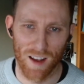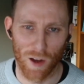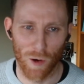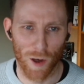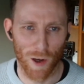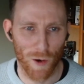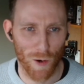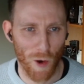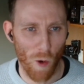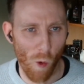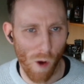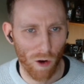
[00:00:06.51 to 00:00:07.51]
Hello,
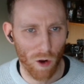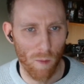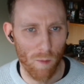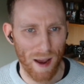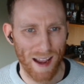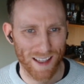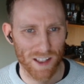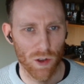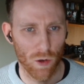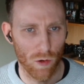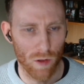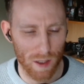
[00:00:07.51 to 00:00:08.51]
welcome back
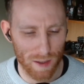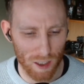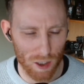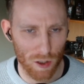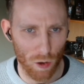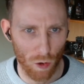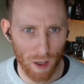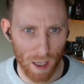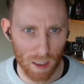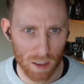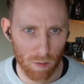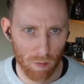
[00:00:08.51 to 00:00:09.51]
to the Digital
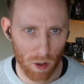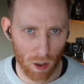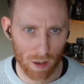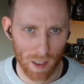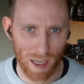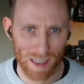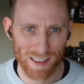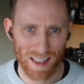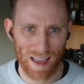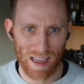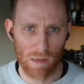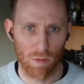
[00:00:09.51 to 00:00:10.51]
Gains podcast.
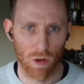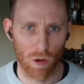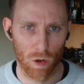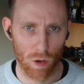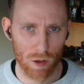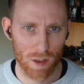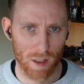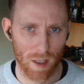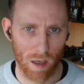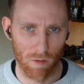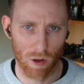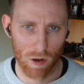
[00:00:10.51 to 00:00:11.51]
I'm your host,
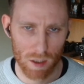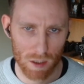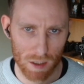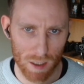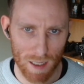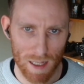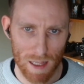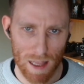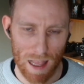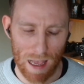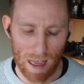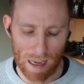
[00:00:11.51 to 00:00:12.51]
Kev Lawrence.
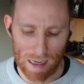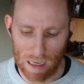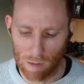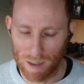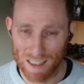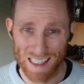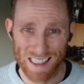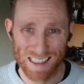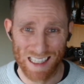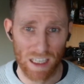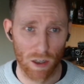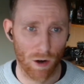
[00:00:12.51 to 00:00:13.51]
I am a
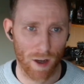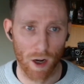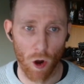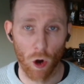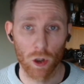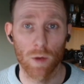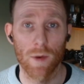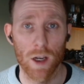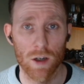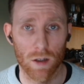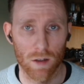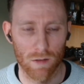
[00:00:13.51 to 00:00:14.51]
designer and
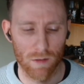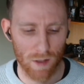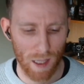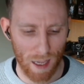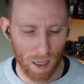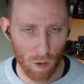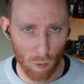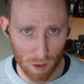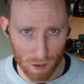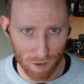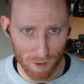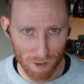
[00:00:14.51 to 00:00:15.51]
automation tech
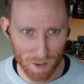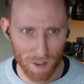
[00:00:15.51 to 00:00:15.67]
wizard.